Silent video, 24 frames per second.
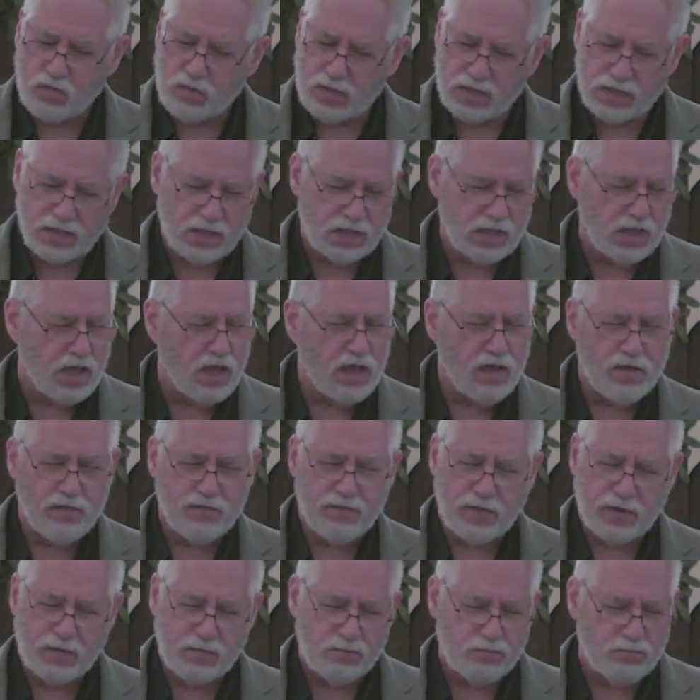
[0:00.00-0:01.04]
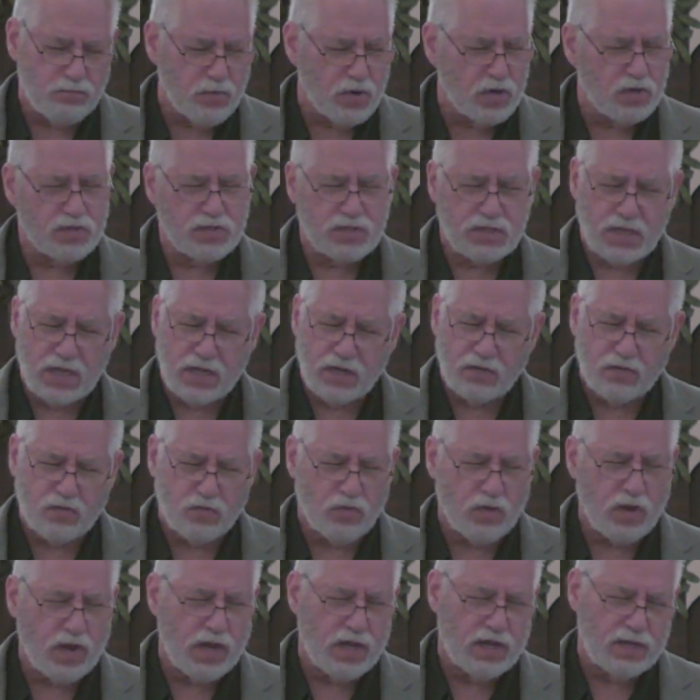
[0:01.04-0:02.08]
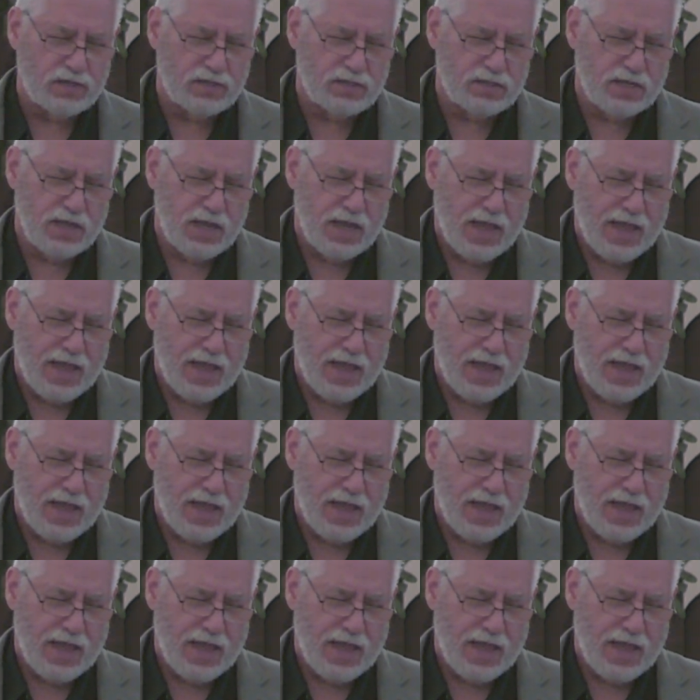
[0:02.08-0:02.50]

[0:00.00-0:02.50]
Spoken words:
in love and mercy and grace,